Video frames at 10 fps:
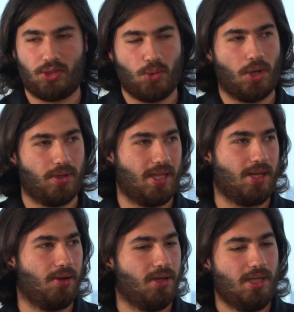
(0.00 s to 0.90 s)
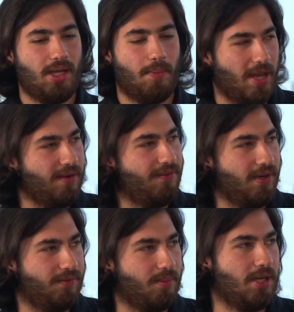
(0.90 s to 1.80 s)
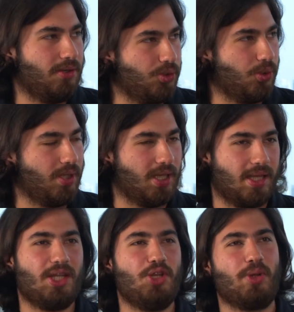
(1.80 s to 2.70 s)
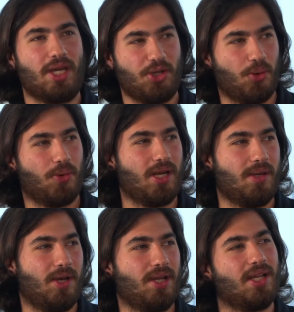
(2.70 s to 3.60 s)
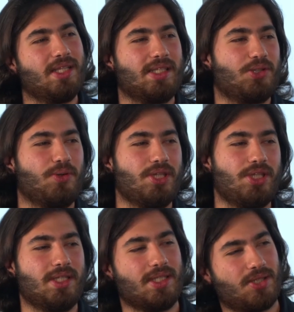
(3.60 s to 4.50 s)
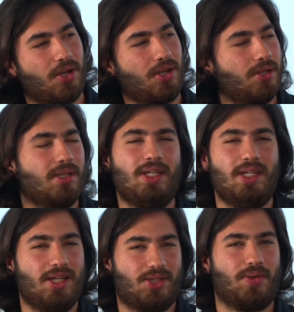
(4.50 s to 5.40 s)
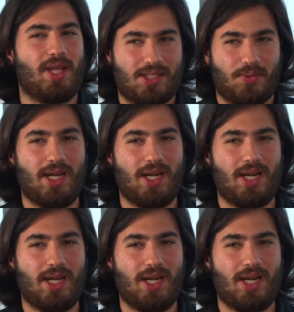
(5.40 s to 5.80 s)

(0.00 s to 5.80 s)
200 that are benefiting from it and enjoying it. And then you get in your own head about like, is this cringy? Is this not good? So that's why